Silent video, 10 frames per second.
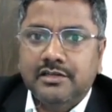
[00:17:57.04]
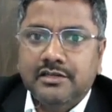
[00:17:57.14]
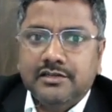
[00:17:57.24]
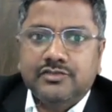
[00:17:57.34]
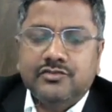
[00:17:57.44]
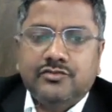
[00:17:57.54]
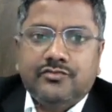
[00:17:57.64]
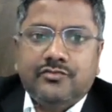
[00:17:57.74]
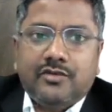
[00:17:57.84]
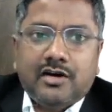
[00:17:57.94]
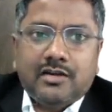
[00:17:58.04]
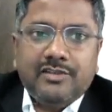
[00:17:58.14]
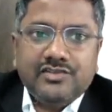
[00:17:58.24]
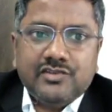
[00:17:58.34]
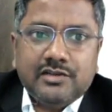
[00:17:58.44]
So
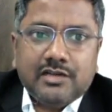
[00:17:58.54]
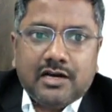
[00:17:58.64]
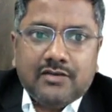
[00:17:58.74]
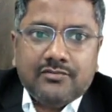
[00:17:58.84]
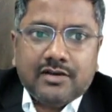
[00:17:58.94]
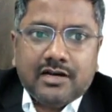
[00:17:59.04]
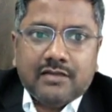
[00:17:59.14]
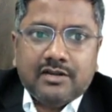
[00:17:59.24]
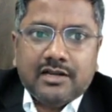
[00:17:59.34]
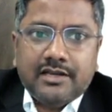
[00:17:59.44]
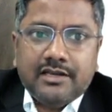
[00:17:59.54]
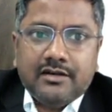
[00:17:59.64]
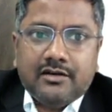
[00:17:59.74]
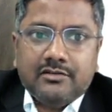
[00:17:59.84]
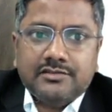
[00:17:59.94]
formation of carbon
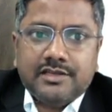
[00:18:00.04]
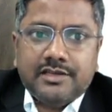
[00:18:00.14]
dioxide,